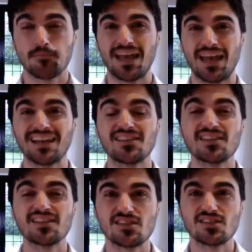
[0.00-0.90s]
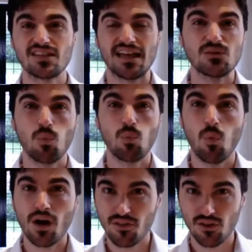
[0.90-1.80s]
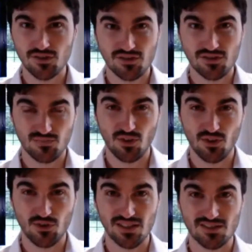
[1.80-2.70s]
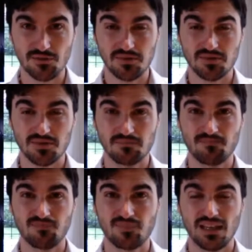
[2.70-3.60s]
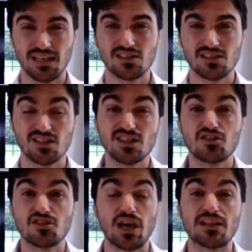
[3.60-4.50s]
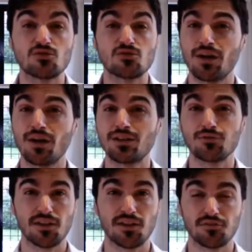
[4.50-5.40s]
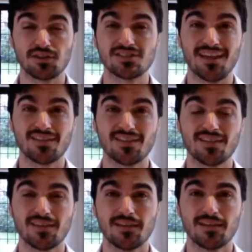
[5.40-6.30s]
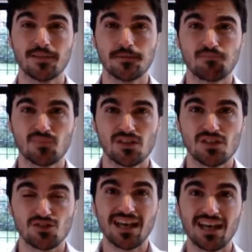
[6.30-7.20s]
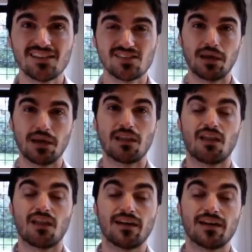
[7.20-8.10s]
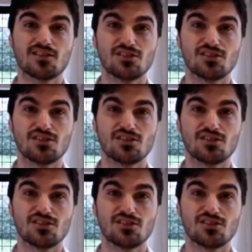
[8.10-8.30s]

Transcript: anything that changes any one of those those systems is going to change gait to a greater or lesser extent. So gait is a bit like